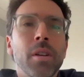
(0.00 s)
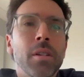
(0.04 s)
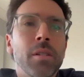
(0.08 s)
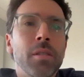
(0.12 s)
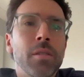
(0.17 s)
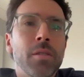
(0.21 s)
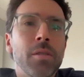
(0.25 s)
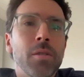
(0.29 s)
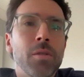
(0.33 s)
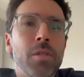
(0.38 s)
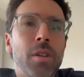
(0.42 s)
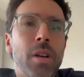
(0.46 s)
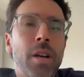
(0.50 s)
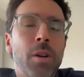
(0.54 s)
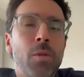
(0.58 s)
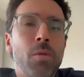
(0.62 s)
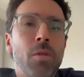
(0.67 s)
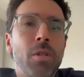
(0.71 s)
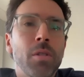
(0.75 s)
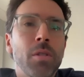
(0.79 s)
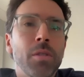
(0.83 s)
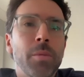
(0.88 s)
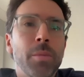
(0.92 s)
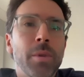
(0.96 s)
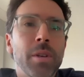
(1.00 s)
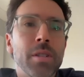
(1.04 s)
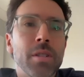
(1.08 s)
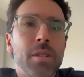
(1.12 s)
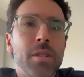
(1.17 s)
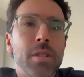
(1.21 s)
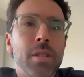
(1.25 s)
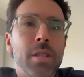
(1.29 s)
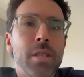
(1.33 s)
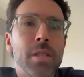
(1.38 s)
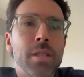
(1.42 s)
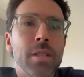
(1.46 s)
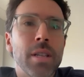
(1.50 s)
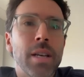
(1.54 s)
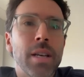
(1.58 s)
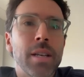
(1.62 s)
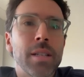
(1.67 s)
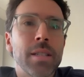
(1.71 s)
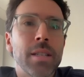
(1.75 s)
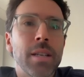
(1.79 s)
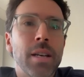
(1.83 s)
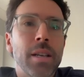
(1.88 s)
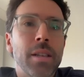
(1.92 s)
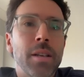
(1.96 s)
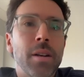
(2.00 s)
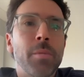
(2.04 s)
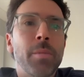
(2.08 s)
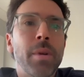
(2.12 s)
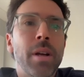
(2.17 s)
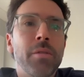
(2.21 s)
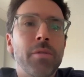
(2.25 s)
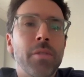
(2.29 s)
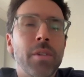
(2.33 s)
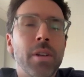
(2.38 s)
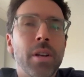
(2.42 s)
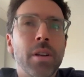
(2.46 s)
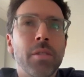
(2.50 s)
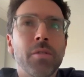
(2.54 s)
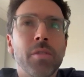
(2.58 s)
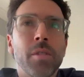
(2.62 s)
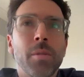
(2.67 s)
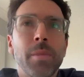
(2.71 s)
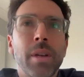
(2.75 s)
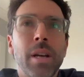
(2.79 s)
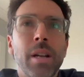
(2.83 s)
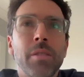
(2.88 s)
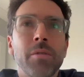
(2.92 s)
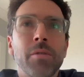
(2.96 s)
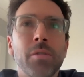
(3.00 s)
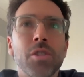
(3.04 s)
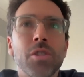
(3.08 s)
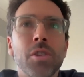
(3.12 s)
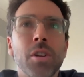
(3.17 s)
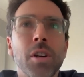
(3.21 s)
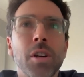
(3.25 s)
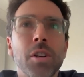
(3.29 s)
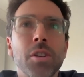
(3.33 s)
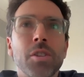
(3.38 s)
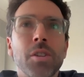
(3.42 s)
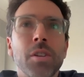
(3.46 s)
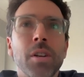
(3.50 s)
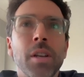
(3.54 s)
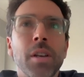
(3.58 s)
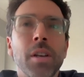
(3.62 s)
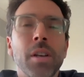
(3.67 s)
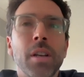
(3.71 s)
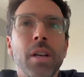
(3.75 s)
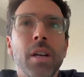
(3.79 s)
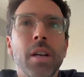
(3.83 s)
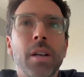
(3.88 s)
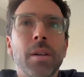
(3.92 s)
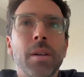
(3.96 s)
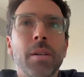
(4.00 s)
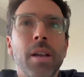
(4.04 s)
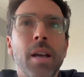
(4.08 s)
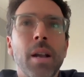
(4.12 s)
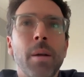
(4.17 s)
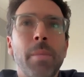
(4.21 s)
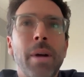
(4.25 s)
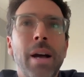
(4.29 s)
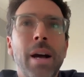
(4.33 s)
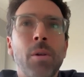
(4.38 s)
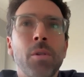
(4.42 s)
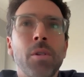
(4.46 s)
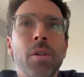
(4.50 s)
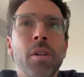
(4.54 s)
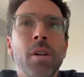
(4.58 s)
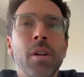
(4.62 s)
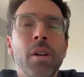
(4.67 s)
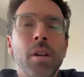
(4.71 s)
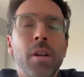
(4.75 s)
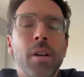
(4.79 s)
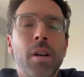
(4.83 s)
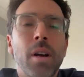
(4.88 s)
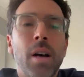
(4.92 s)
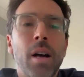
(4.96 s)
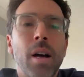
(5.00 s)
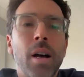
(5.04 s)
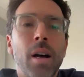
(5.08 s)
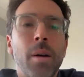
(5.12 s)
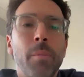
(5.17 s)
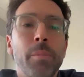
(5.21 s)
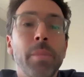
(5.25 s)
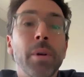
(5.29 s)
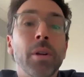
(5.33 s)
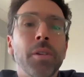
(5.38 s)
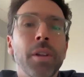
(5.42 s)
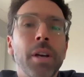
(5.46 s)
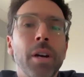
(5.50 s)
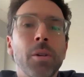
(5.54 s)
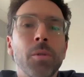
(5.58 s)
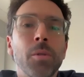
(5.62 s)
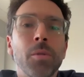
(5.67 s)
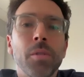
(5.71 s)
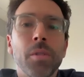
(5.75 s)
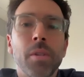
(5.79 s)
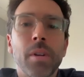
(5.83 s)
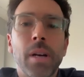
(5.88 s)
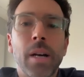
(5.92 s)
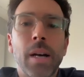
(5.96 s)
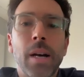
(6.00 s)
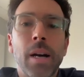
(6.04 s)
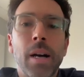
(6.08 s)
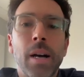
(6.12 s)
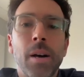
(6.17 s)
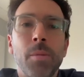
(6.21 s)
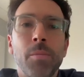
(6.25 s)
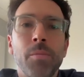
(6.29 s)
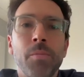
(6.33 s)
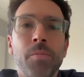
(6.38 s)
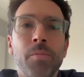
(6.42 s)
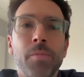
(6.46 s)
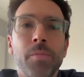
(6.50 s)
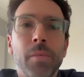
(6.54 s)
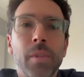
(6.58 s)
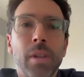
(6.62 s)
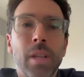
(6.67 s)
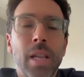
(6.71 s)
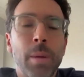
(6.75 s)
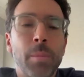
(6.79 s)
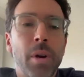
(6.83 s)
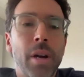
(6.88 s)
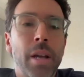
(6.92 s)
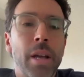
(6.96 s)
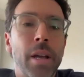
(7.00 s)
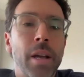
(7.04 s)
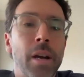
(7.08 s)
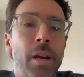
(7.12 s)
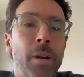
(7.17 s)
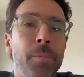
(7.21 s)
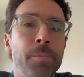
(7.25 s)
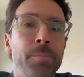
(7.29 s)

those high quality businesses that are benefiting from that infrastructure and kind of power build out led by AI.